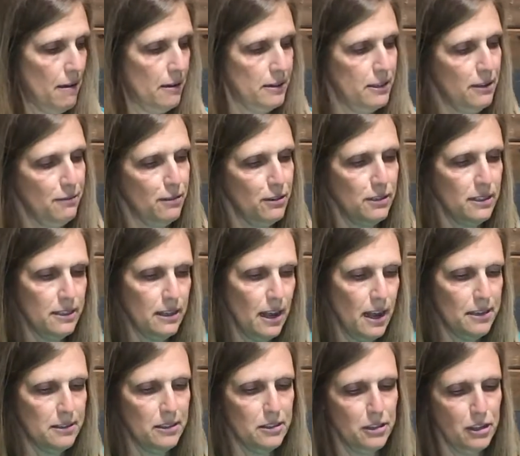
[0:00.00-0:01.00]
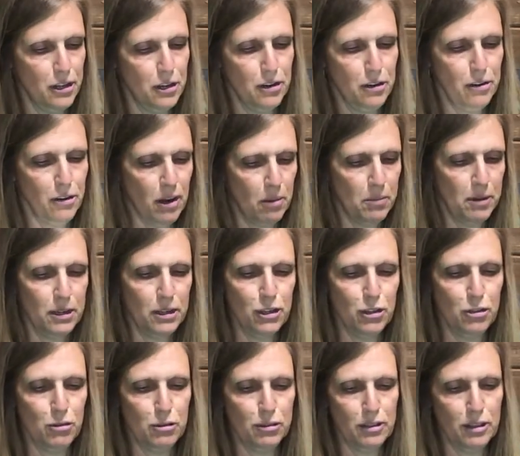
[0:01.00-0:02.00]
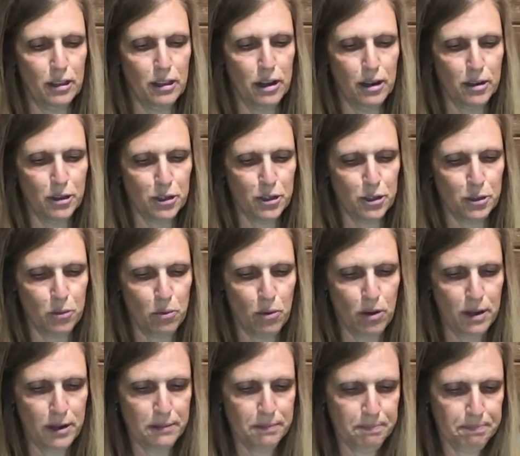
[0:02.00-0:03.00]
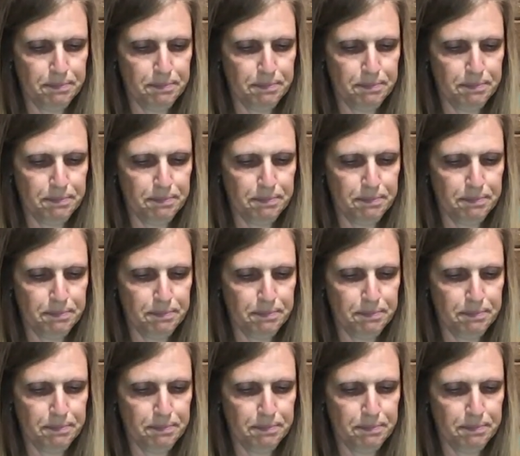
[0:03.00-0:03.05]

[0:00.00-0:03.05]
Different sizes here. I'm going to use the larger one.